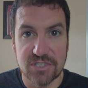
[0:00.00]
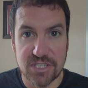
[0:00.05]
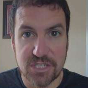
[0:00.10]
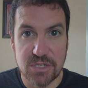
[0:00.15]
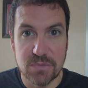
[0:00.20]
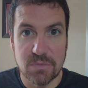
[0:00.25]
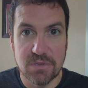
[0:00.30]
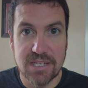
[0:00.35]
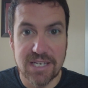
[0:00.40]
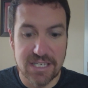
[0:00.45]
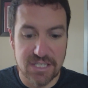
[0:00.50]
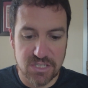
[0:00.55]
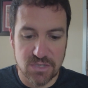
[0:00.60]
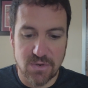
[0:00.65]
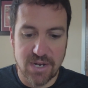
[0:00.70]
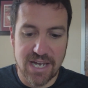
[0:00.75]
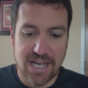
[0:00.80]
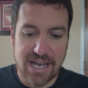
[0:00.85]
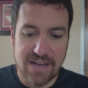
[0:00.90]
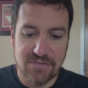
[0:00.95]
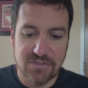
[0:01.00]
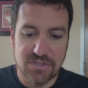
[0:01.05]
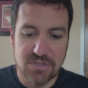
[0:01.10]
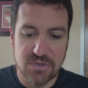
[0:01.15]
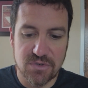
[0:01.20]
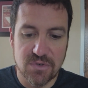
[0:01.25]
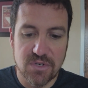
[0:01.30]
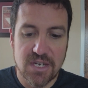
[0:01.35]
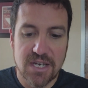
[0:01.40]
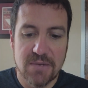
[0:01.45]
that you play. So I have
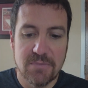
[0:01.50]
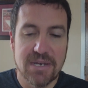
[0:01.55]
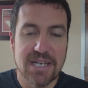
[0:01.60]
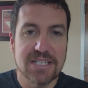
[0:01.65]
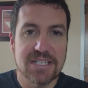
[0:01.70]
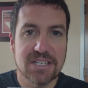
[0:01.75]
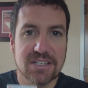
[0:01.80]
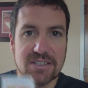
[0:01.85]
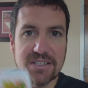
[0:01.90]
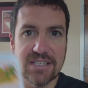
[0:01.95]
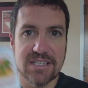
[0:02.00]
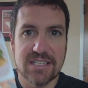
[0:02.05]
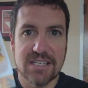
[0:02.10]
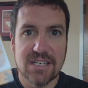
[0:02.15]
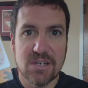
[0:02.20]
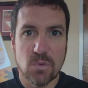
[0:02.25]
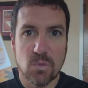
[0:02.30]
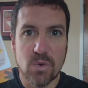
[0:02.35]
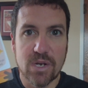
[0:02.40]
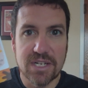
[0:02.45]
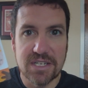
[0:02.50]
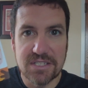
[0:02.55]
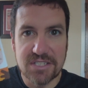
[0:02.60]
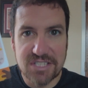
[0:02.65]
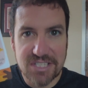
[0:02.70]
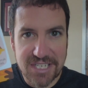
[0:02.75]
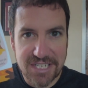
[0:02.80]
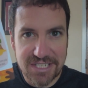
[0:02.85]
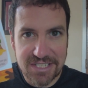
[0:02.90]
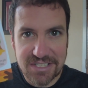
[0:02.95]
to basically win
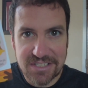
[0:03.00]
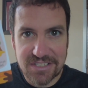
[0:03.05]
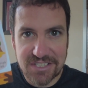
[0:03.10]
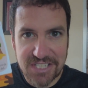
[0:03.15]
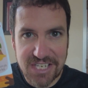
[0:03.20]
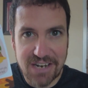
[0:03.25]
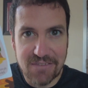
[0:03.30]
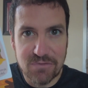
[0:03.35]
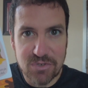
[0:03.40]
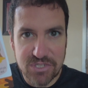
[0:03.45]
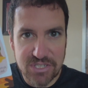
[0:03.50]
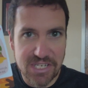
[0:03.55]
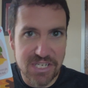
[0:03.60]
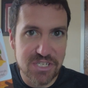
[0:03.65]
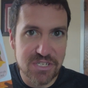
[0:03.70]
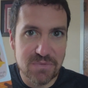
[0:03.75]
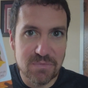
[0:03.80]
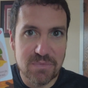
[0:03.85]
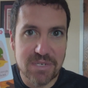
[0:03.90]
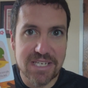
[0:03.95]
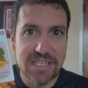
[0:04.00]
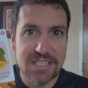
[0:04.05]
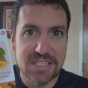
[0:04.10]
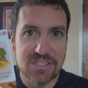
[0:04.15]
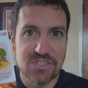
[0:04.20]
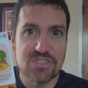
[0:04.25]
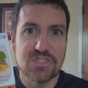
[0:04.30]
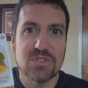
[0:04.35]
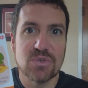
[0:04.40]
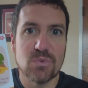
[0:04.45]
6 conversation
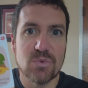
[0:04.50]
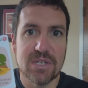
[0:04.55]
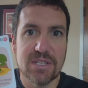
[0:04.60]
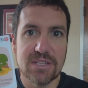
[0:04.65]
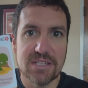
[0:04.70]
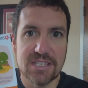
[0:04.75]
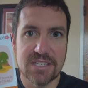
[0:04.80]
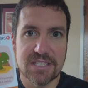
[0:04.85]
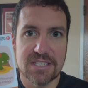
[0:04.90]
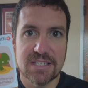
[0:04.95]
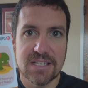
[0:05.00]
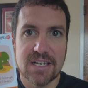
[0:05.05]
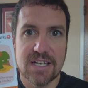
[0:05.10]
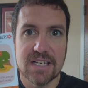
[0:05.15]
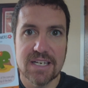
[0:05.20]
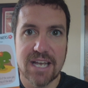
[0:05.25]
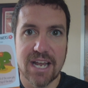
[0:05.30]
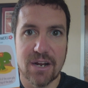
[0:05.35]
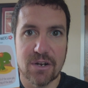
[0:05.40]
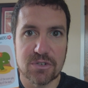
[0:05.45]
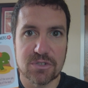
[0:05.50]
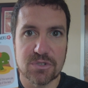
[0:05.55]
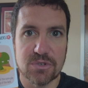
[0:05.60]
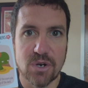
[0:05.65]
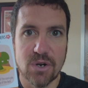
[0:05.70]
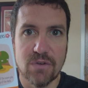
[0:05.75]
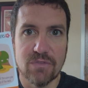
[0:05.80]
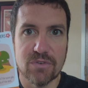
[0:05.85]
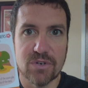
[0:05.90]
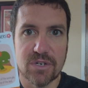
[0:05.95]
pieces to win this character
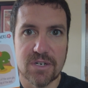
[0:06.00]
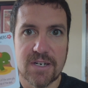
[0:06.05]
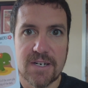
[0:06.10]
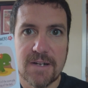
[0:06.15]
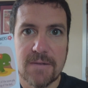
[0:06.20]
over.